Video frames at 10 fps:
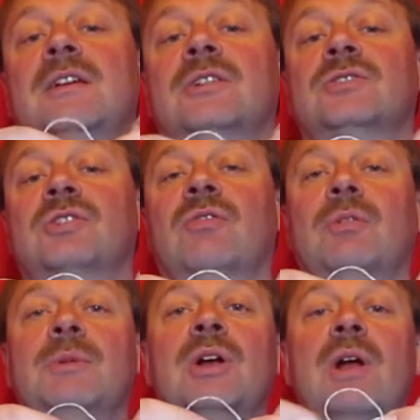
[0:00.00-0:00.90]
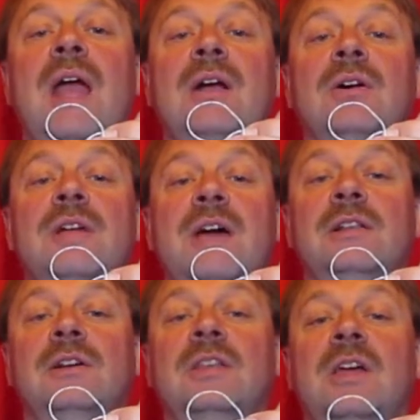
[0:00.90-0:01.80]
So from your angle
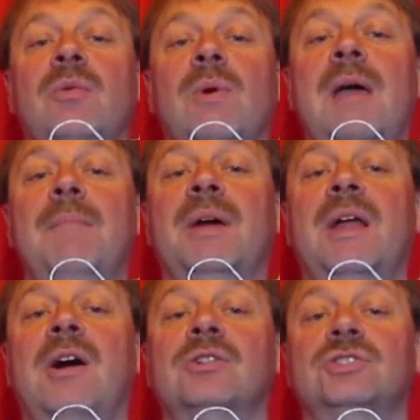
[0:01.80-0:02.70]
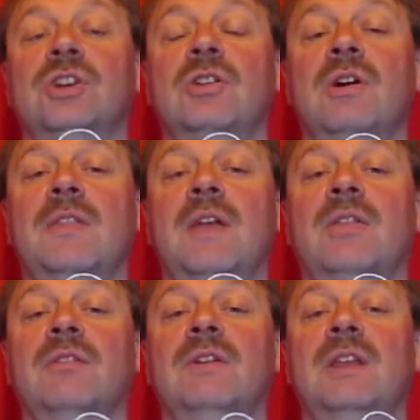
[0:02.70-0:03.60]
that'll look the other way, but I'll show you on the
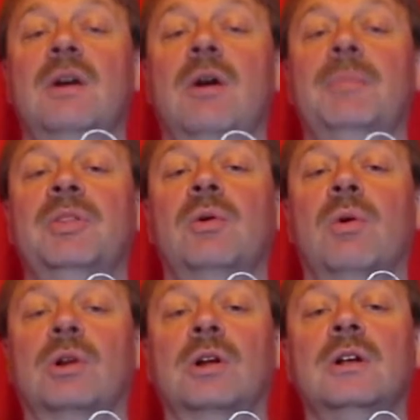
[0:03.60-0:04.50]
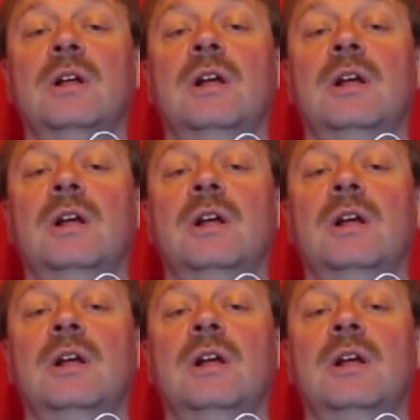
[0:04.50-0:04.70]
other video up in the corner.